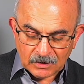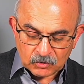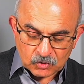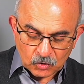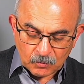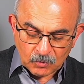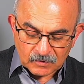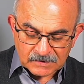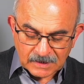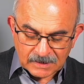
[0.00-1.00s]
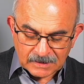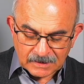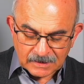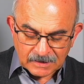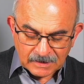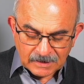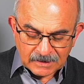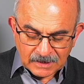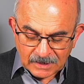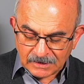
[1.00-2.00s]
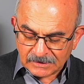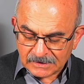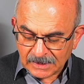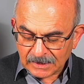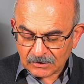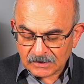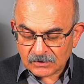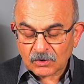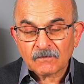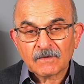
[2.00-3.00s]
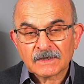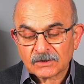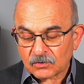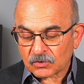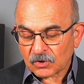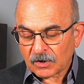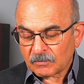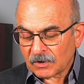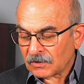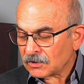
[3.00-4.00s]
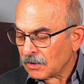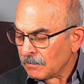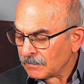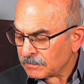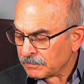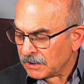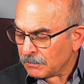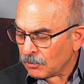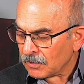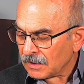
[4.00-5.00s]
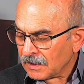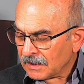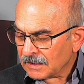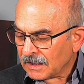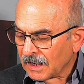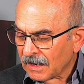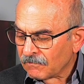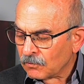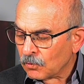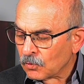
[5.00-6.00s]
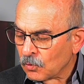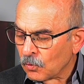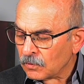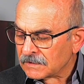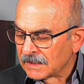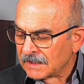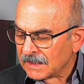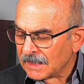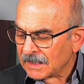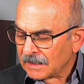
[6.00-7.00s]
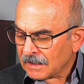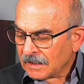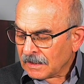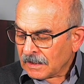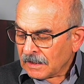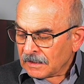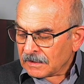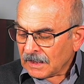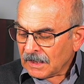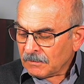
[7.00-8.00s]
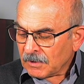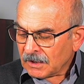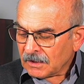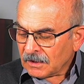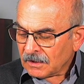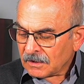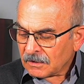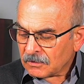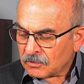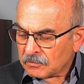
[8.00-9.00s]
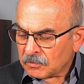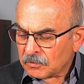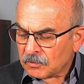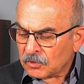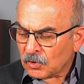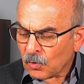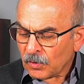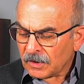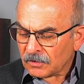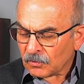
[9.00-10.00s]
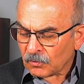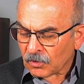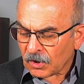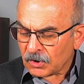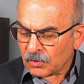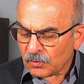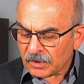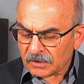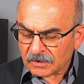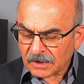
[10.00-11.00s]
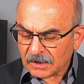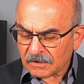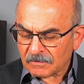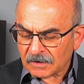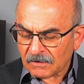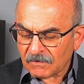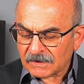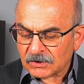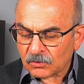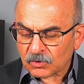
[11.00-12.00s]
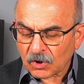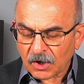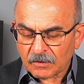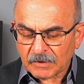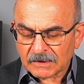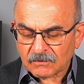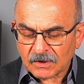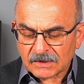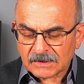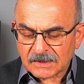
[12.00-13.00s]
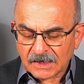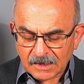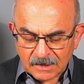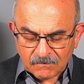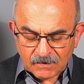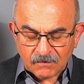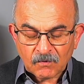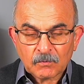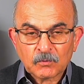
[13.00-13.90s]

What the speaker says: troubles and the things that is going to waste your time. There are some people, they have no goals, and then they may, knowing or unknowing, they waste your time. That's why stay away from